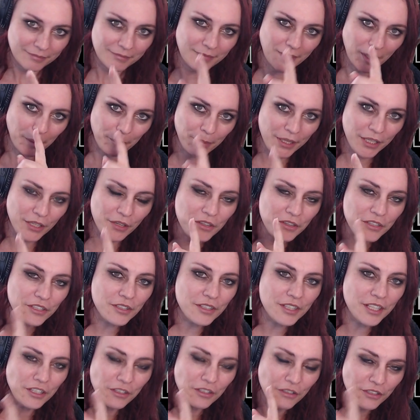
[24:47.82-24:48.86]
because you
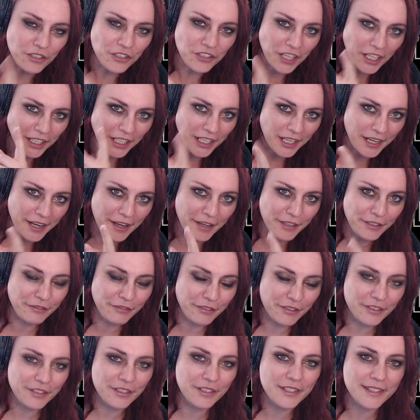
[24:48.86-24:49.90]
need to check it out for
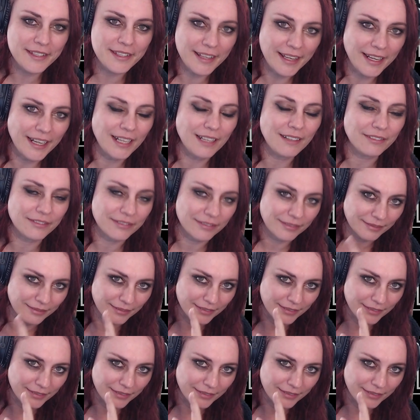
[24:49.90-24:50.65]
yourself